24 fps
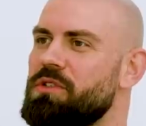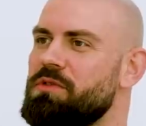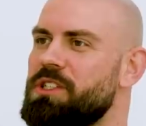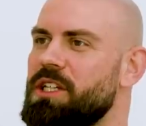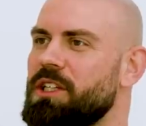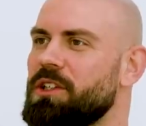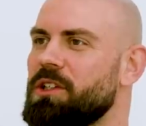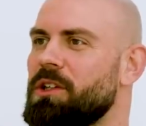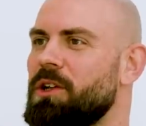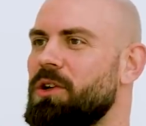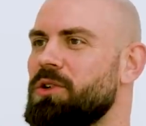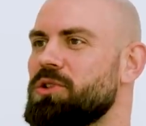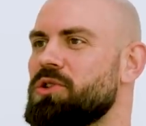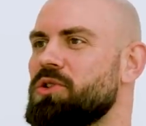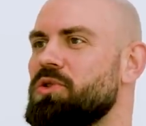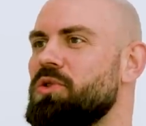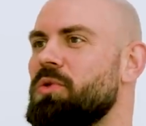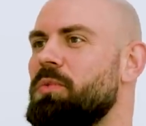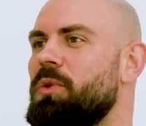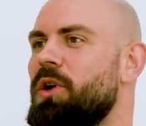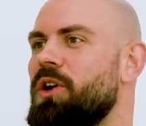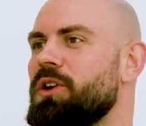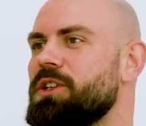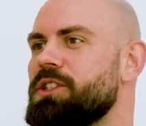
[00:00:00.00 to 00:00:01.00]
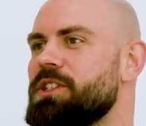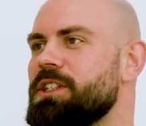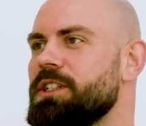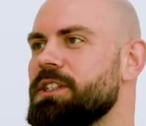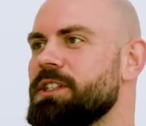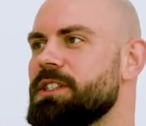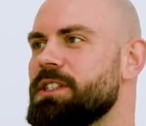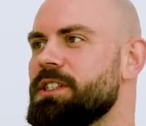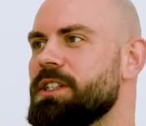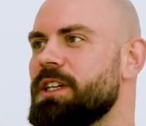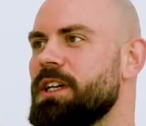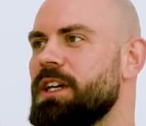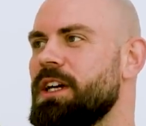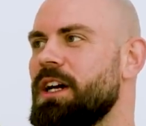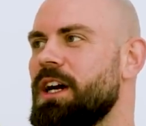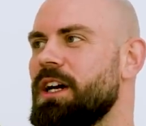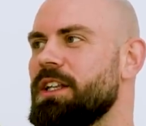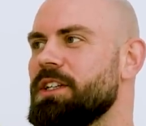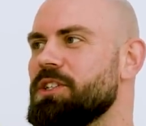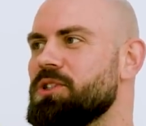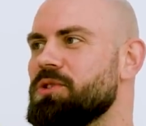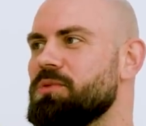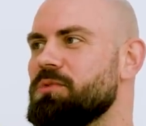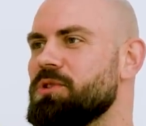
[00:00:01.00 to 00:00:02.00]
you tick the logical boxes
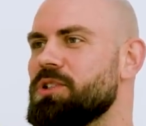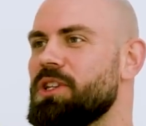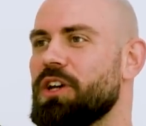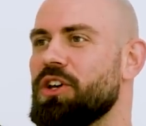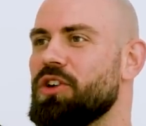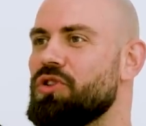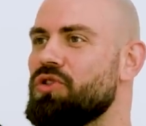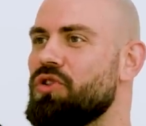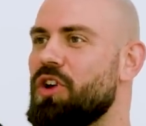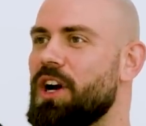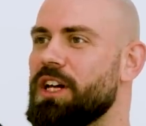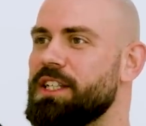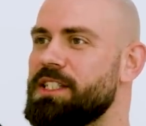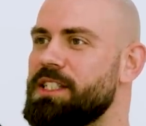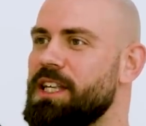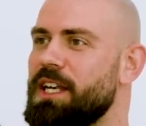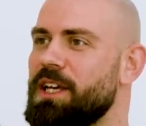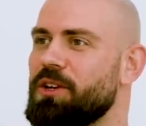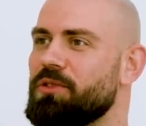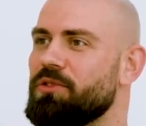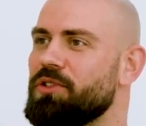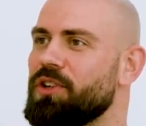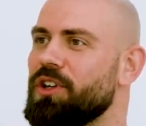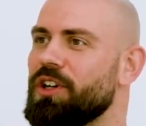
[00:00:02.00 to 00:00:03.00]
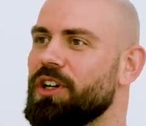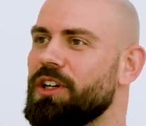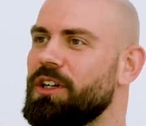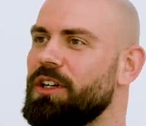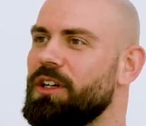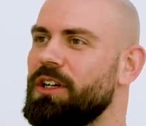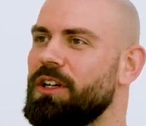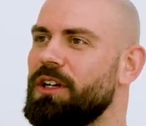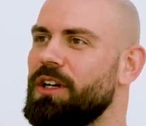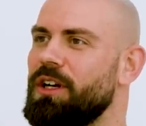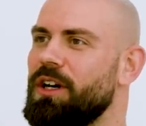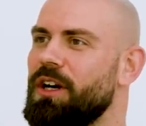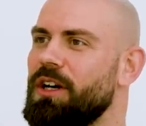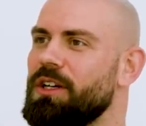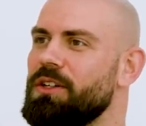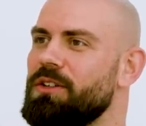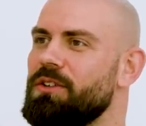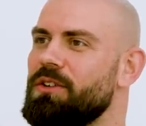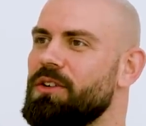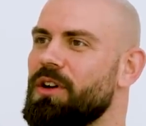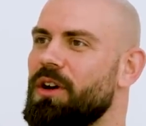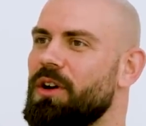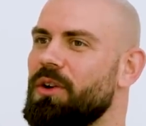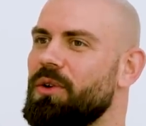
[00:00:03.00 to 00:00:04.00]
and there's almost like a criteria and
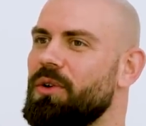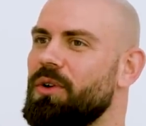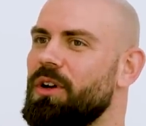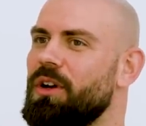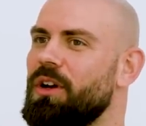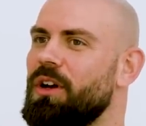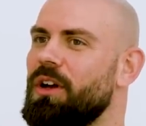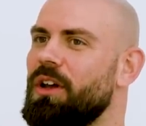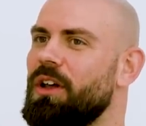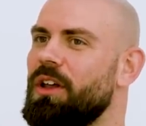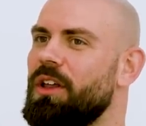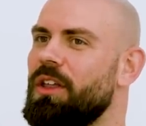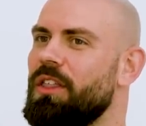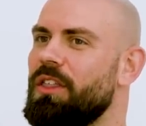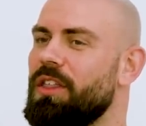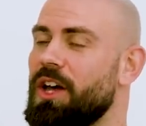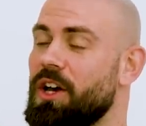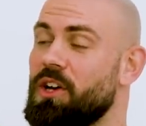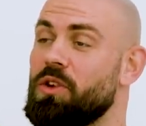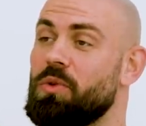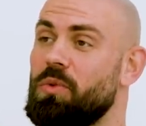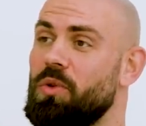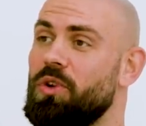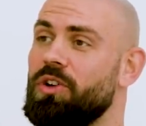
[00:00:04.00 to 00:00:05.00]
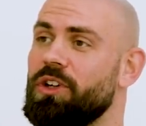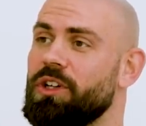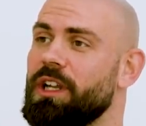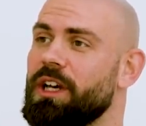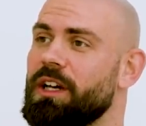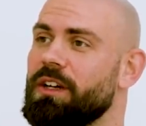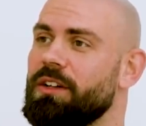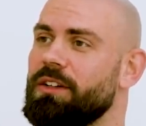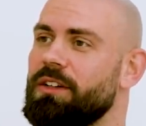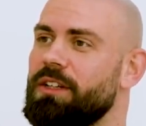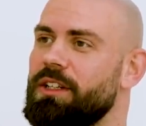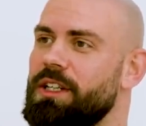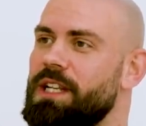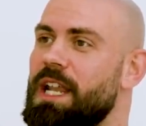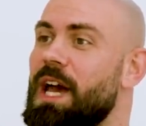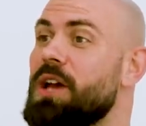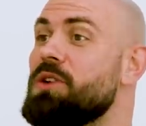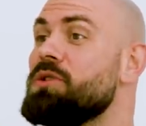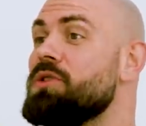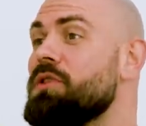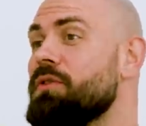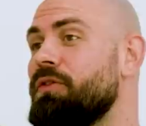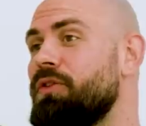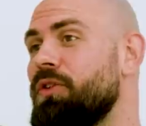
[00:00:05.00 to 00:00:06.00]
you go, that could work now. Now
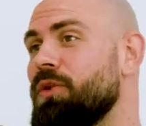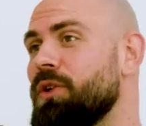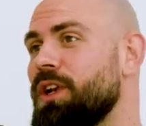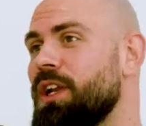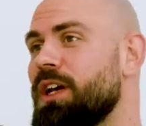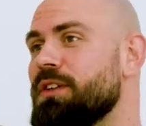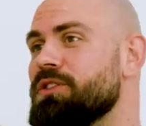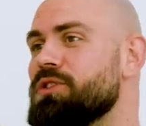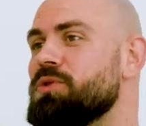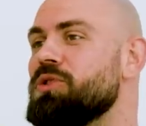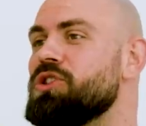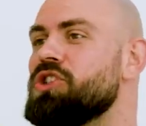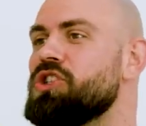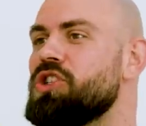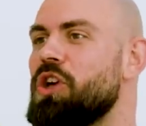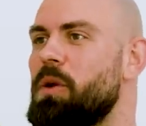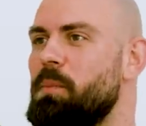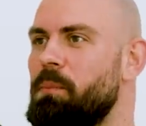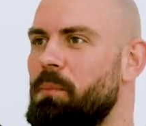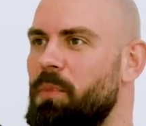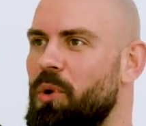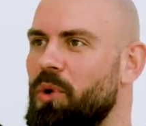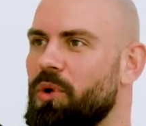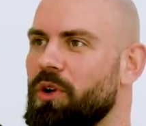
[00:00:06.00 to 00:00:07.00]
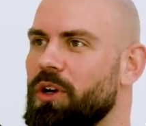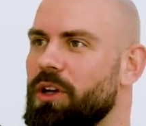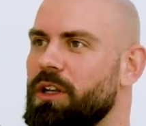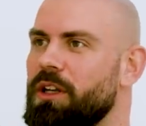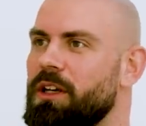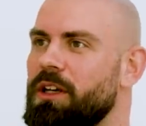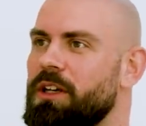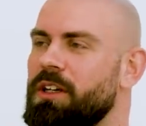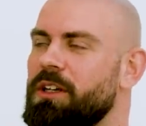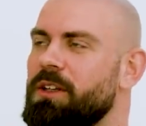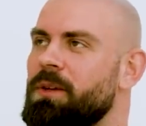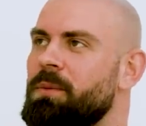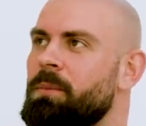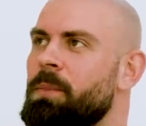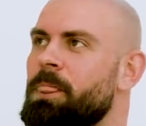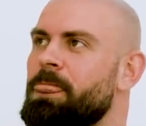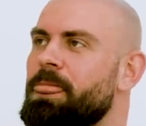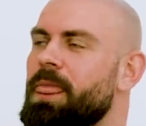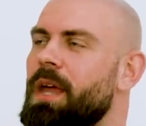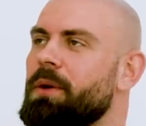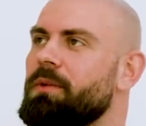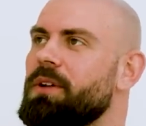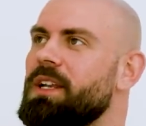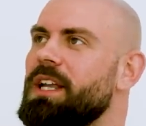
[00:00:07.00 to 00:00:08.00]
you can fall in love. So at some point,
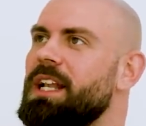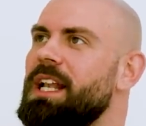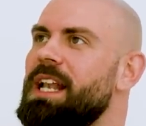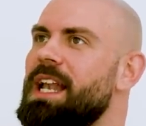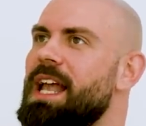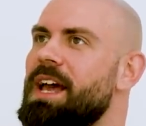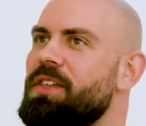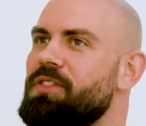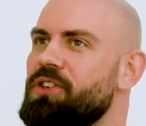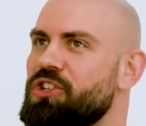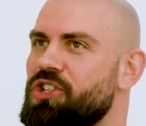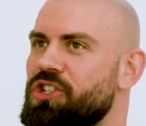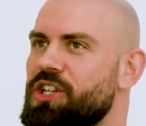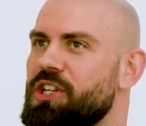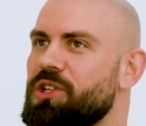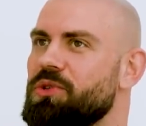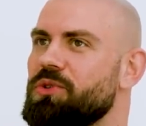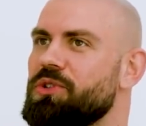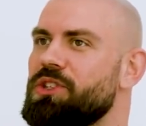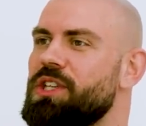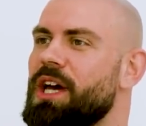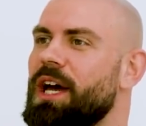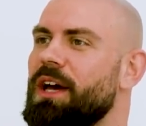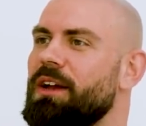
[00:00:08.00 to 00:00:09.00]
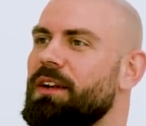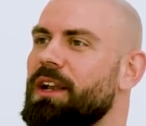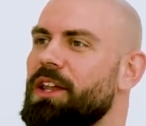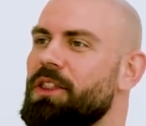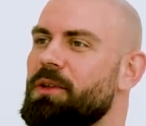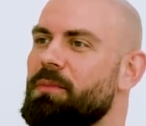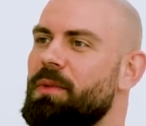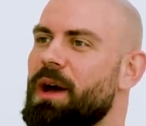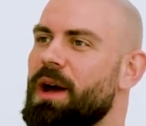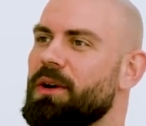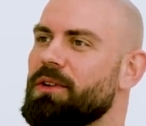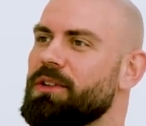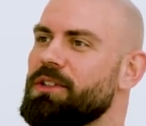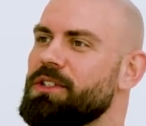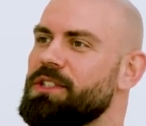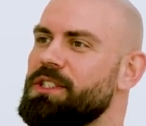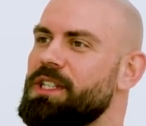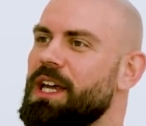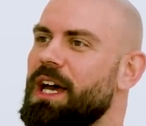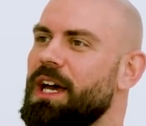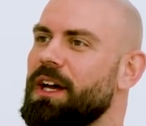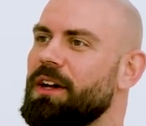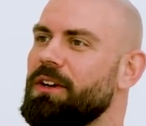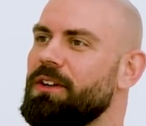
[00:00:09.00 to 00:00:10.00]
I'm going to let the shield down, let the barriers
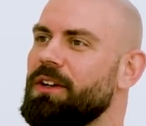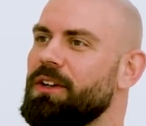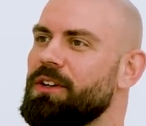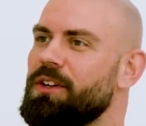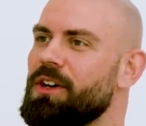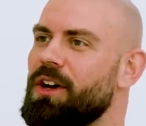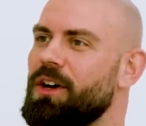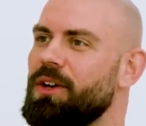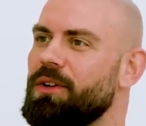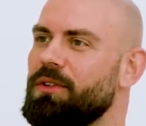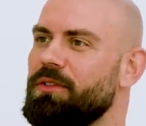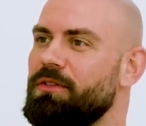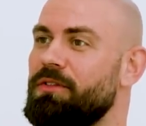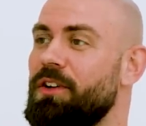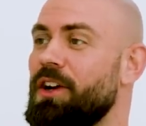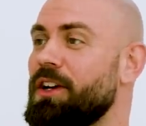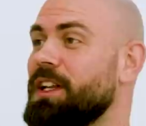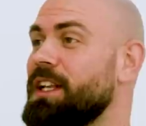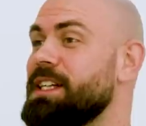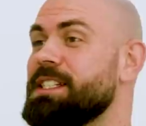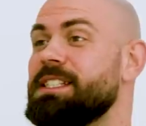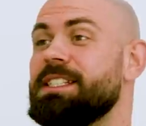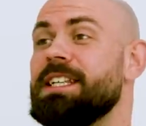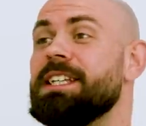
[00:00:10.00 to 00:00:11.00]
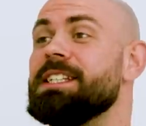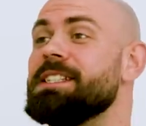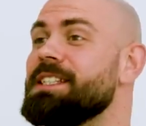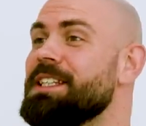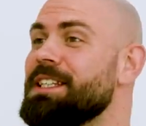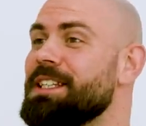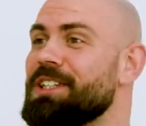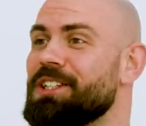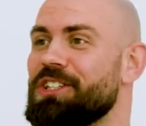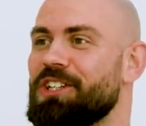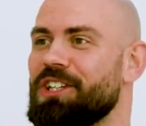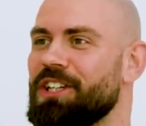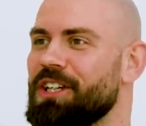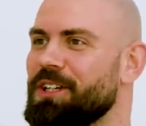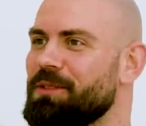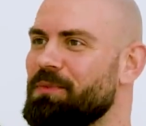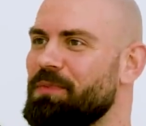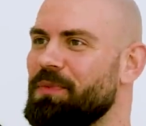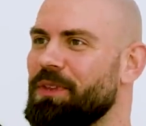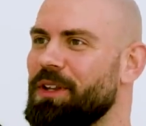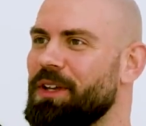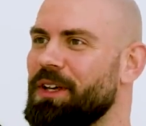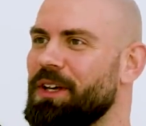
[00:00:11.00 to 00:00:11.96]
down, and go, fuck, let's Disney this shit.